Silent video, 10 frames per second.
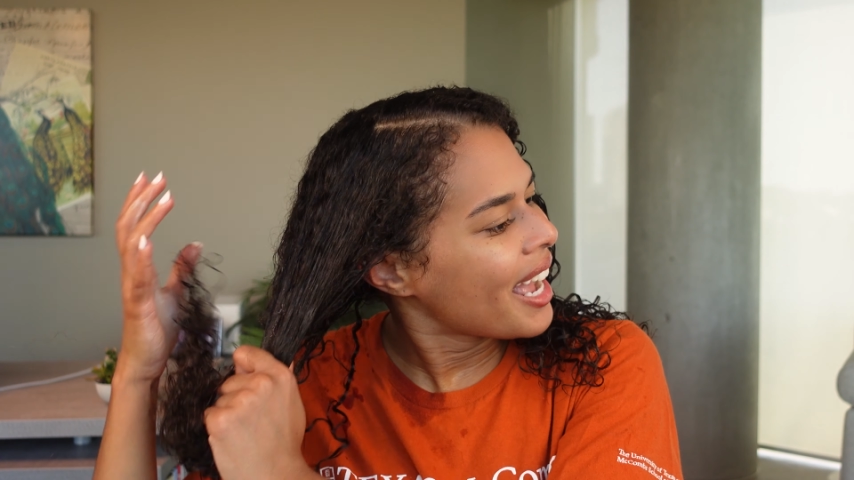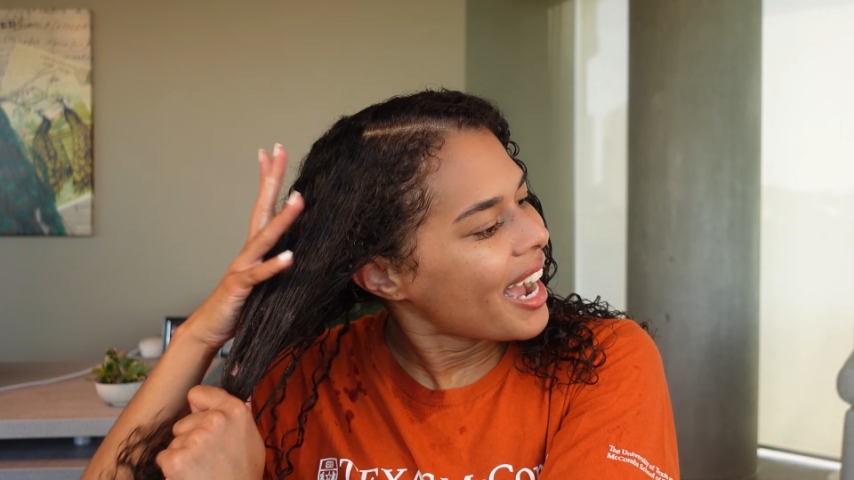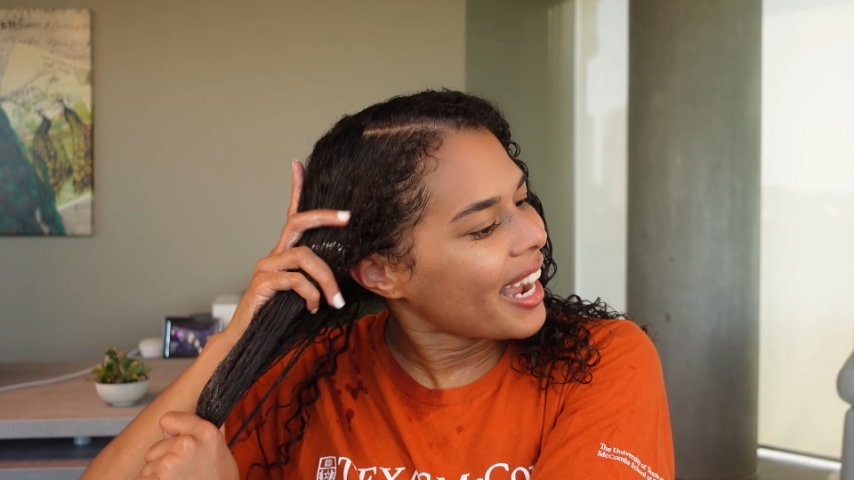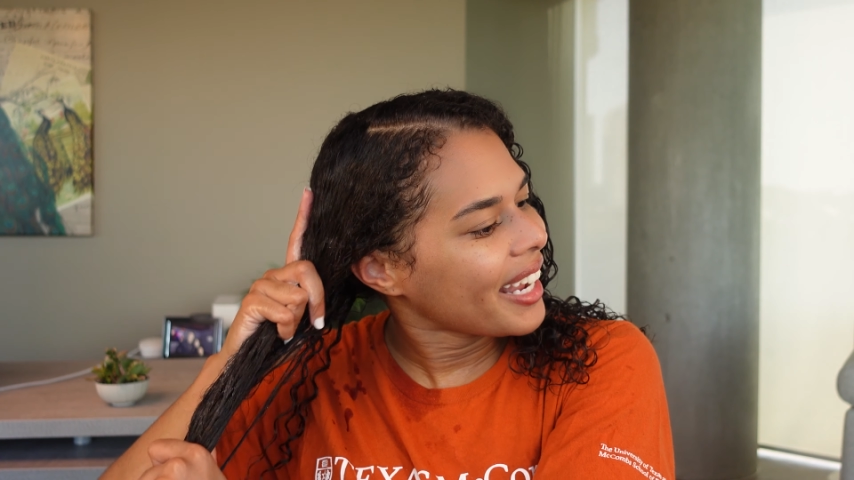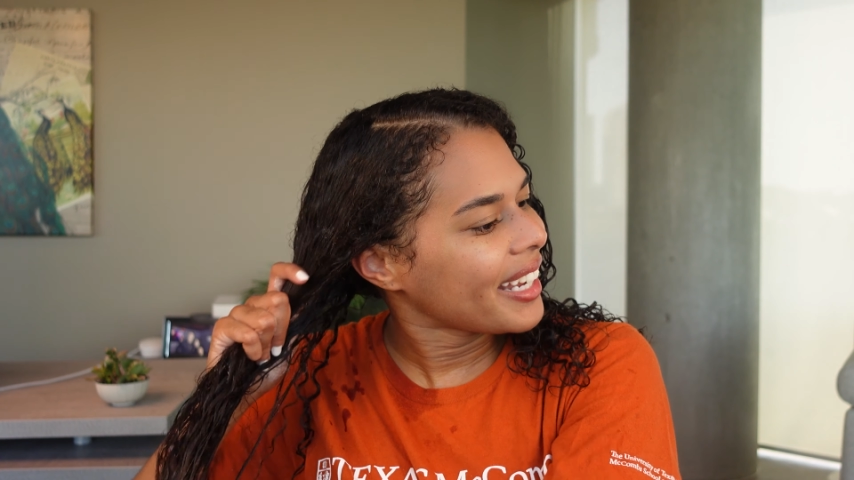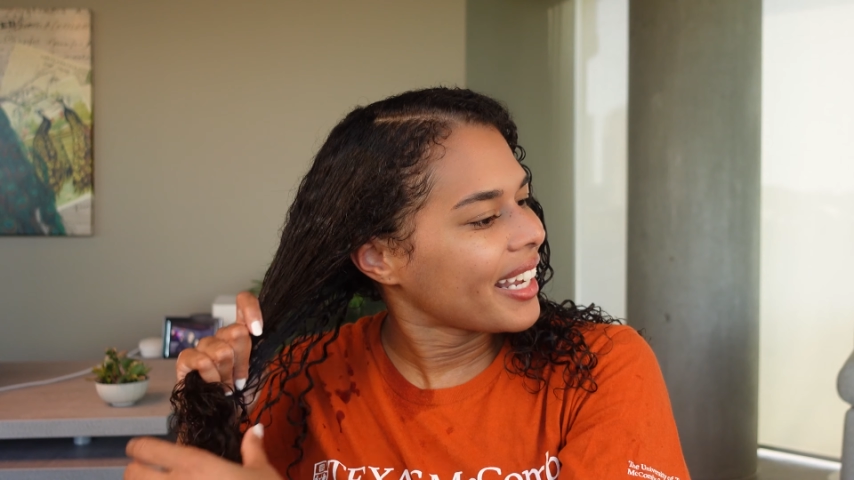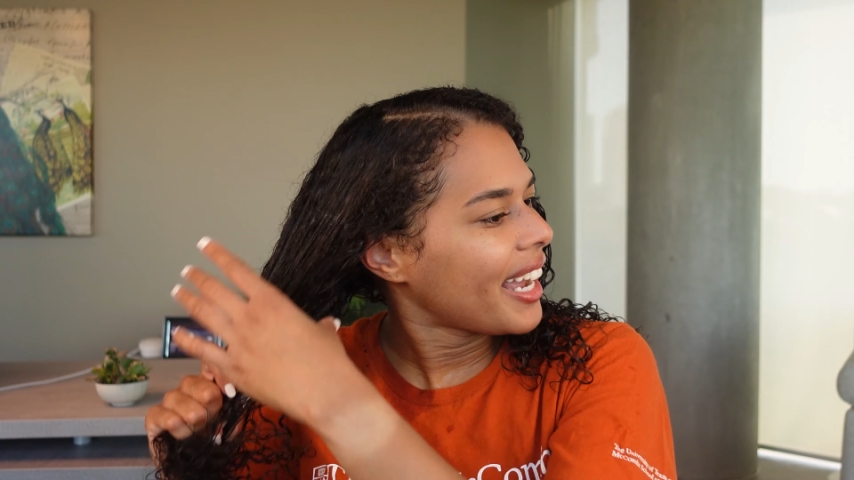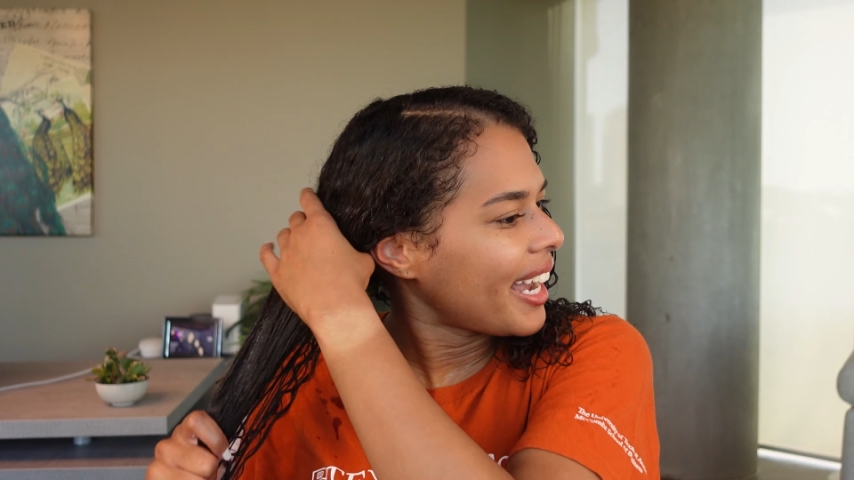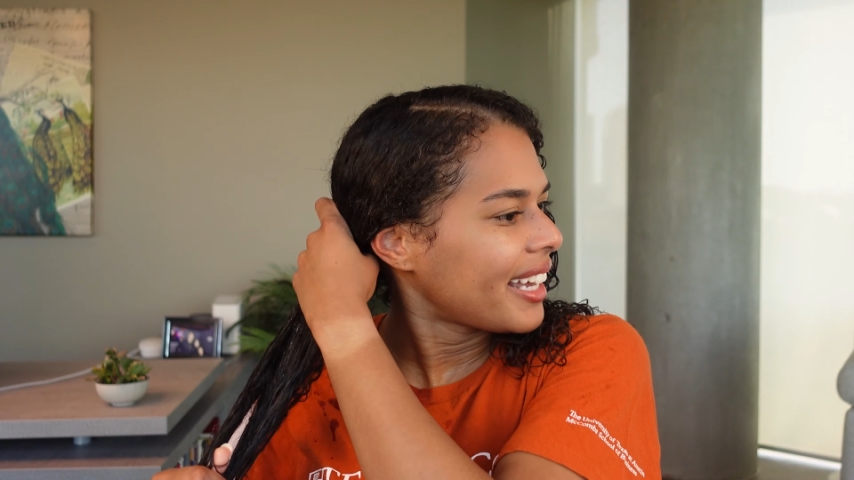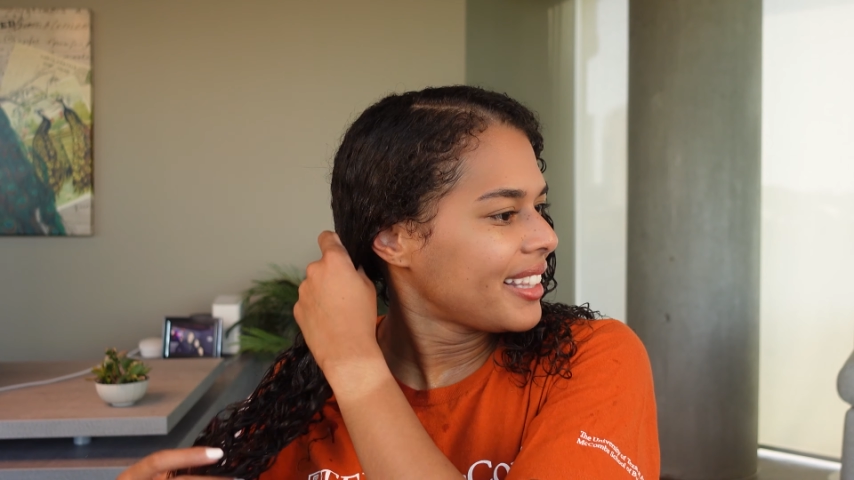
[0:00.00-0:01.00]
I
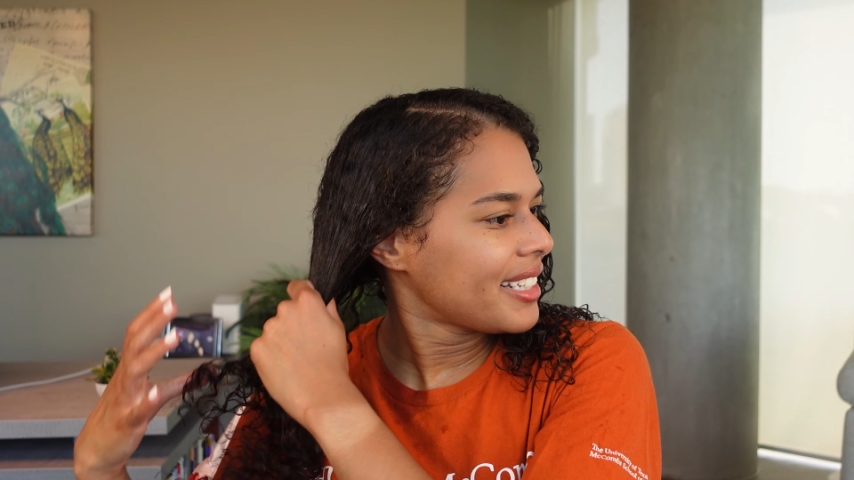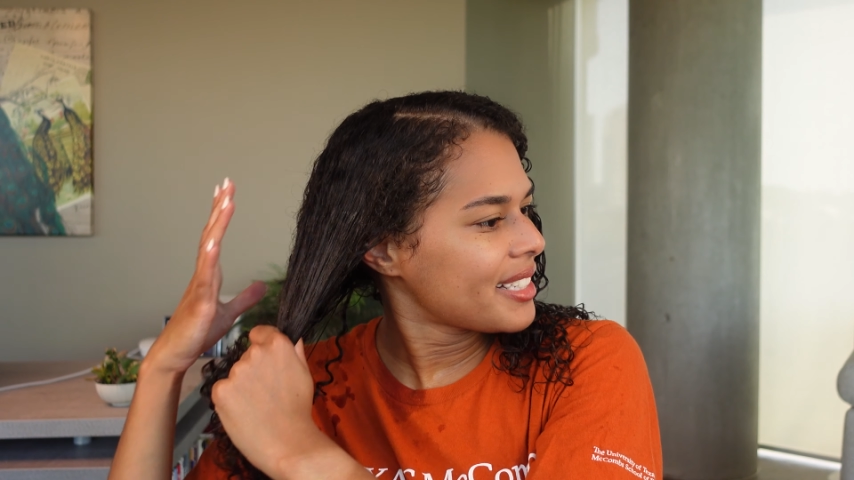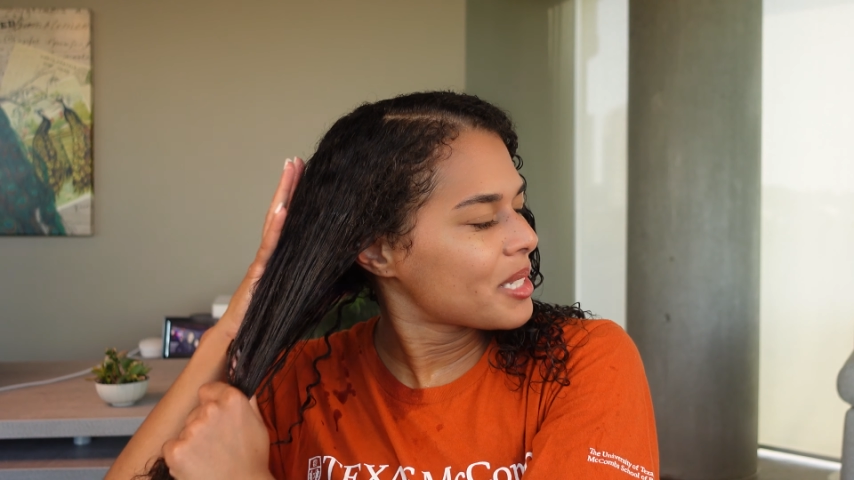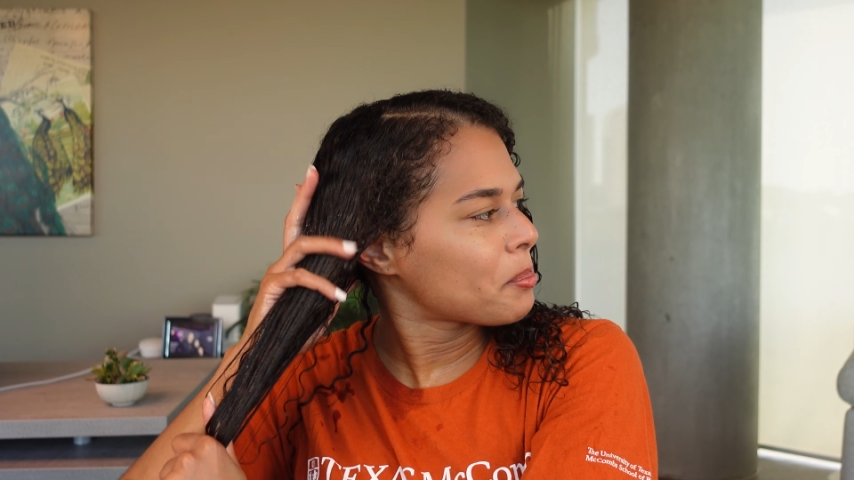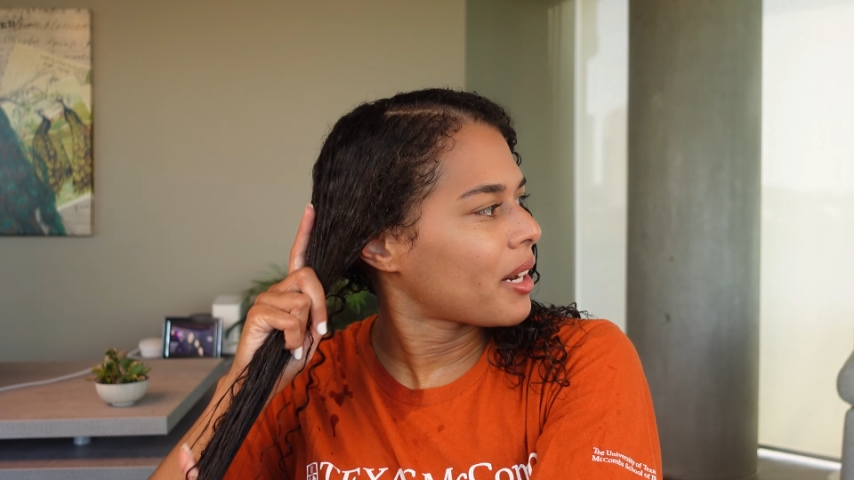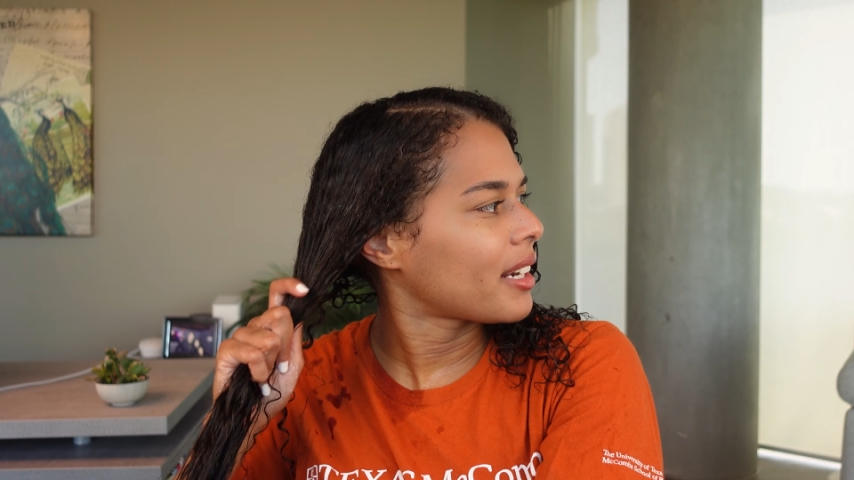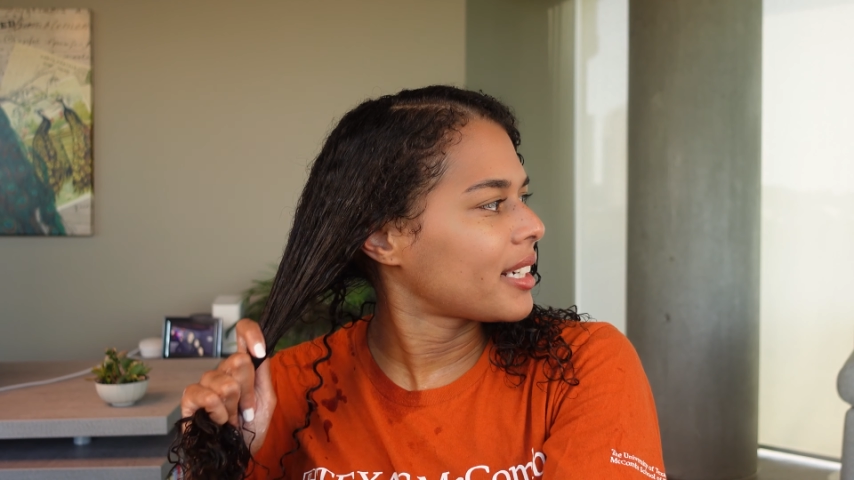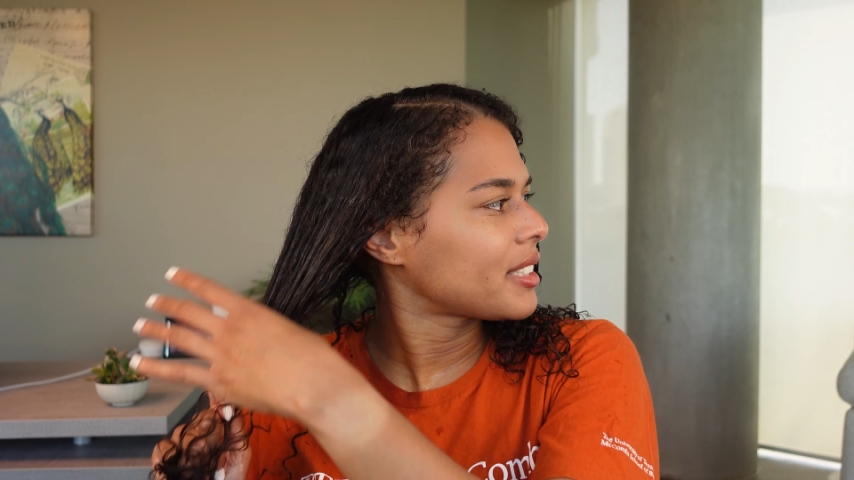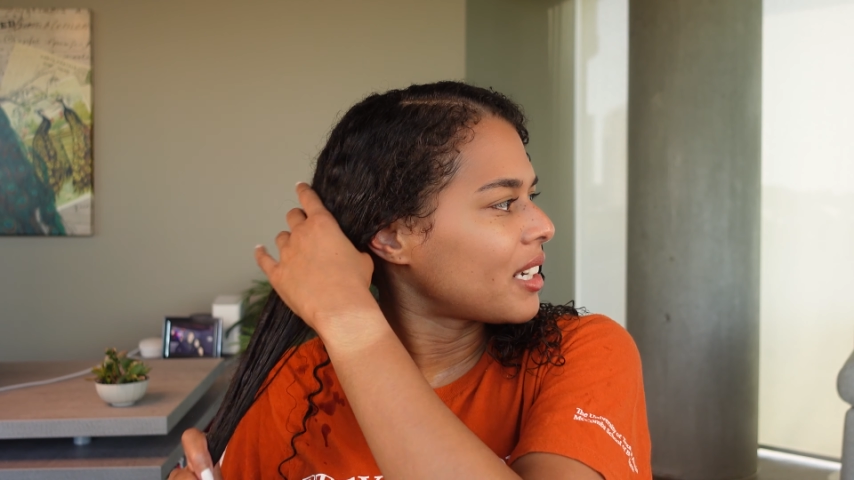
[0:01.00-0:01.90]
had this product